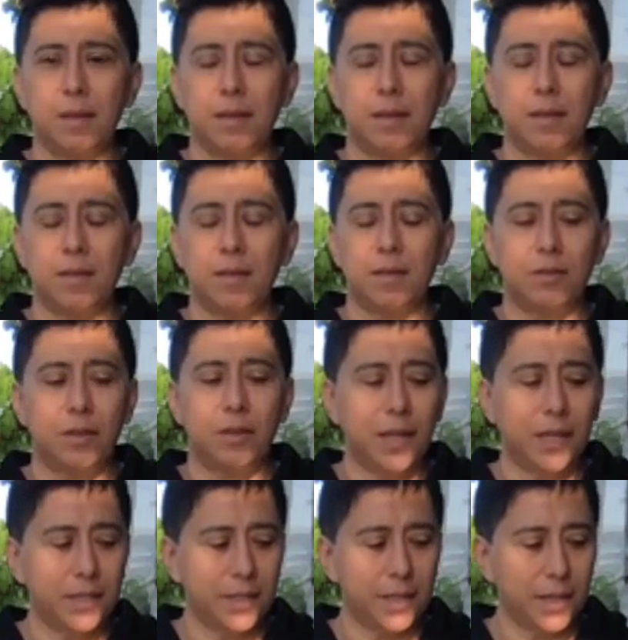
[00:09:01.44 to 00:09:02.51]
So
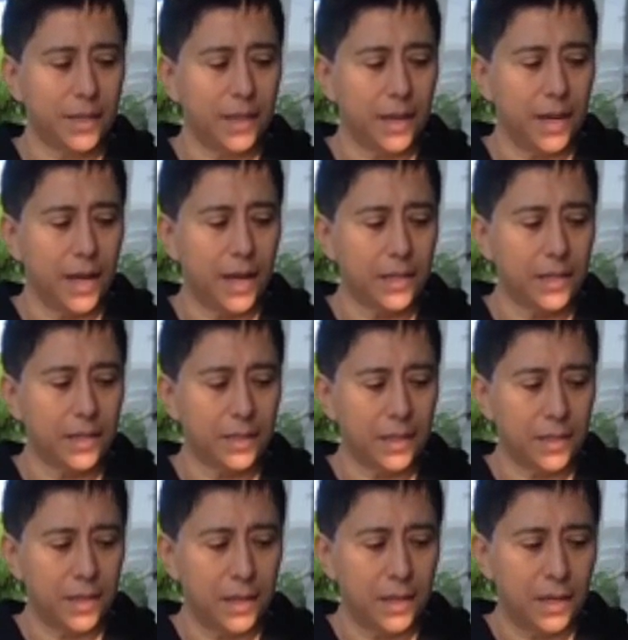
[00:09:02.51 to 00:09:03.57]
let's take the last
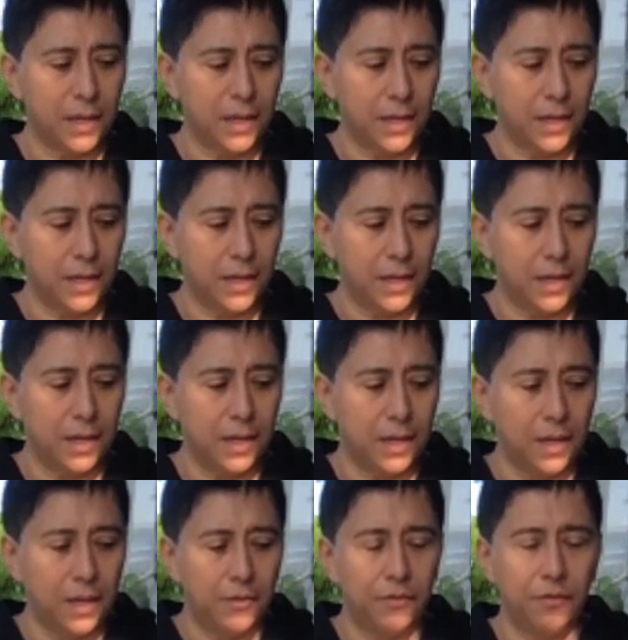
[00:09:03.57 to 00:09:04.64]

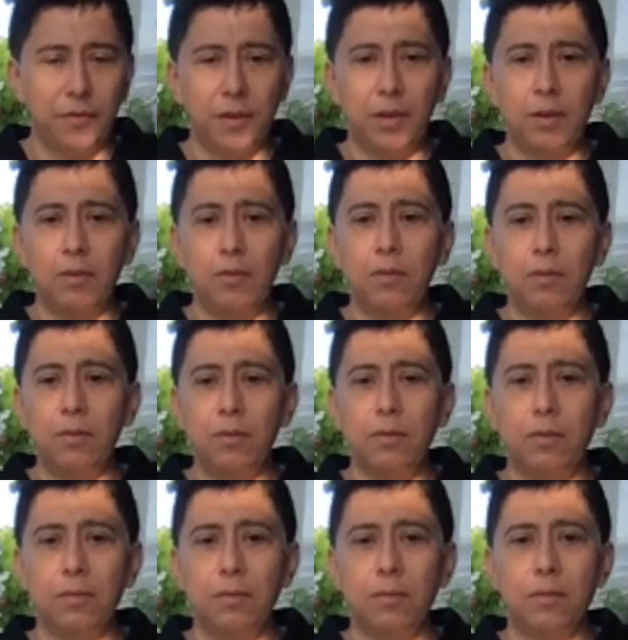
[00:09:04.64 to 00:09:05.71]
few
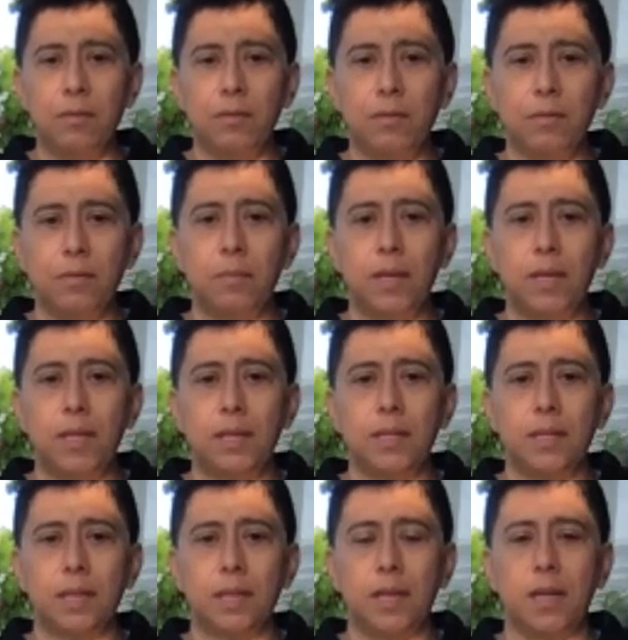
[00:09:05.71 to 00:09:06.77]
minutes
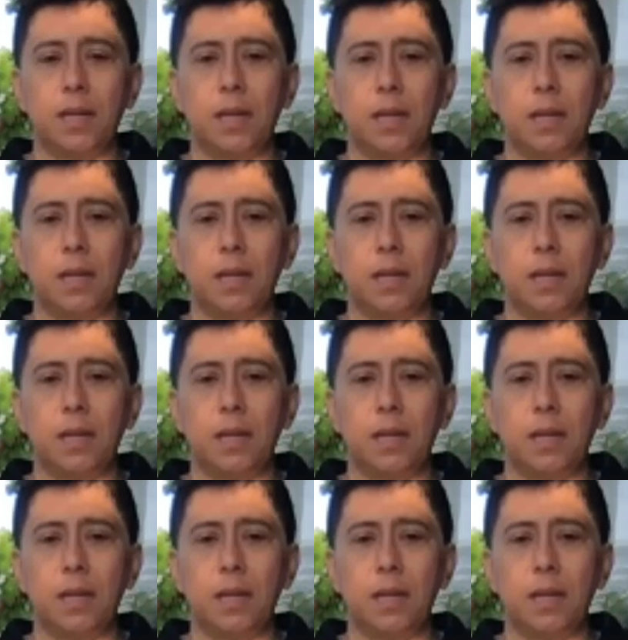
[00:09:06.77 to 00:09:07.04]
here